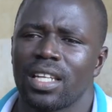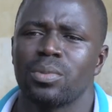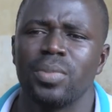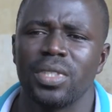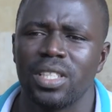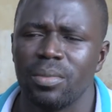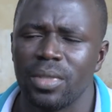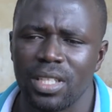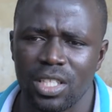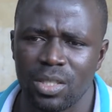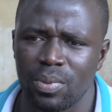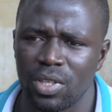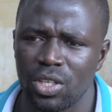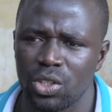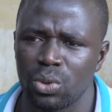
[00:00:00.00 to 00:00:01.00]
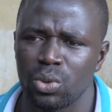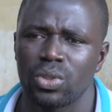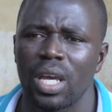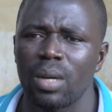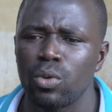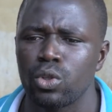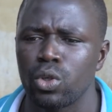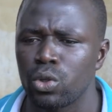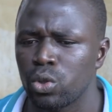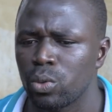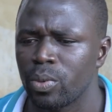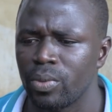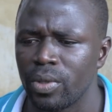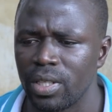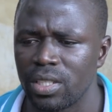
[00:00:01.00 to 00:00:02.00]
be give me the inspiration. So I will talk
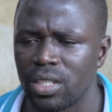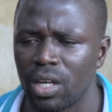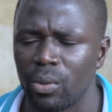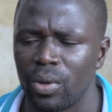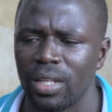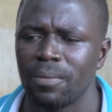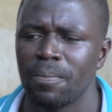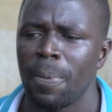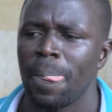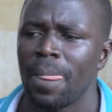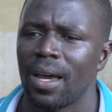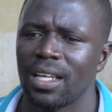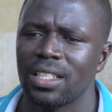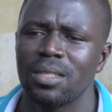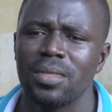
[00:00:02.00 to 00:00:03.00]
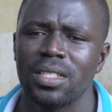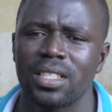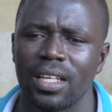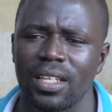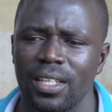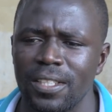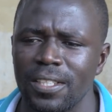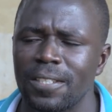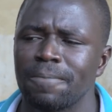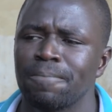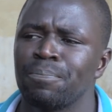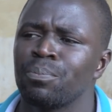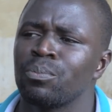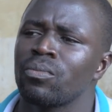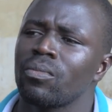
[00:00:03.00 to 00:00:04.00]
to people and say well, as see Mr. Dennis.
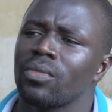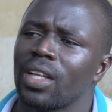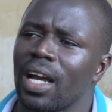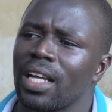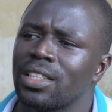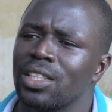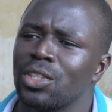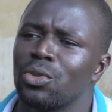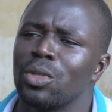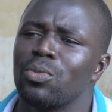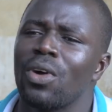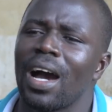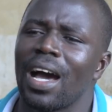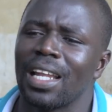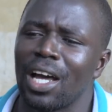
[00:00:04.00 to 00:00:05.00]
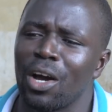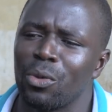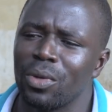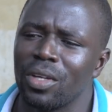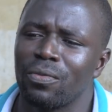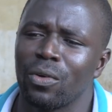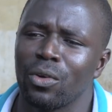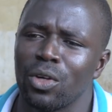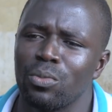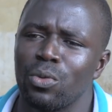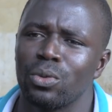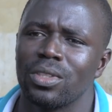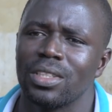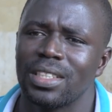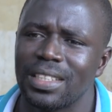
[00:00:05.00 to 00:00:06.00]
I say we will allow we follow
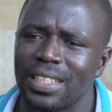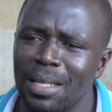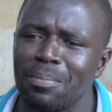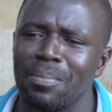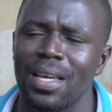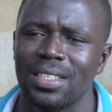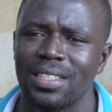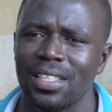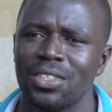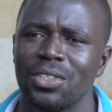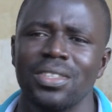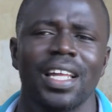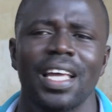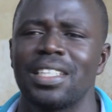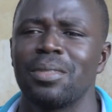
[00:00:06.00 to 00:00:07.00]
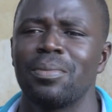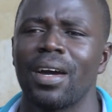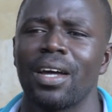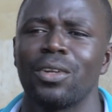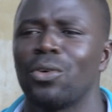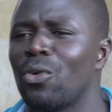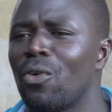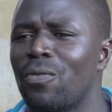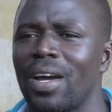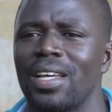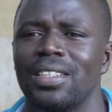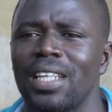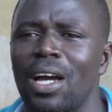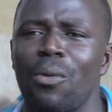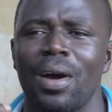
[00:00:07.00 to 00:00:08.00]
we will send message. Now I say bro, I no go for
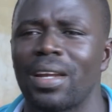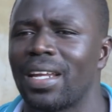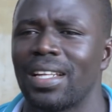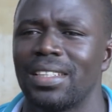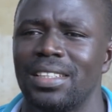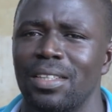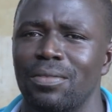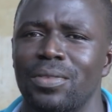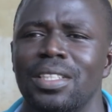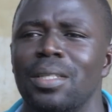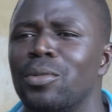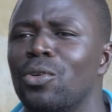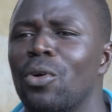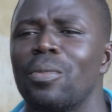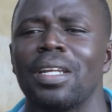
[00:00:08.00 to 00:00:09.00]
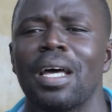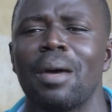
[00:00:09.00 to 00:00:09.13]
you. See, I want that safe. You see, because me